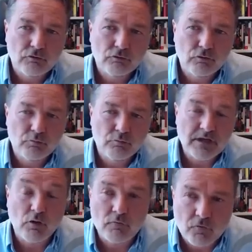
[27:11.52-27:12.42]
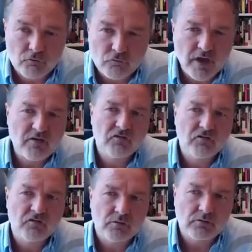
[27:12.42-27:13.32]
to be
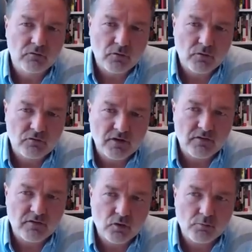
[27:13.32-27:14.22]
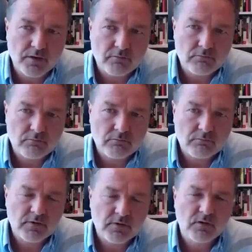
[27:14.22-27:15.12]
confrontational towards Ethiopia,
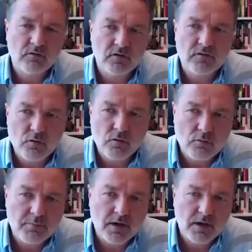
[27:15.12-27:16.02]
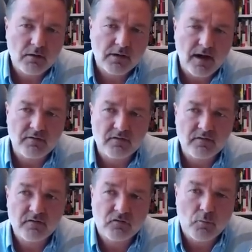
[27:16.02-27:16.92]
because Ethiopia
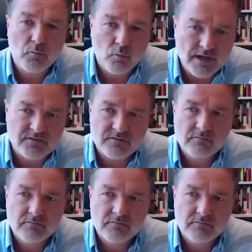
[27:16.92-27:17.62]
carries some weight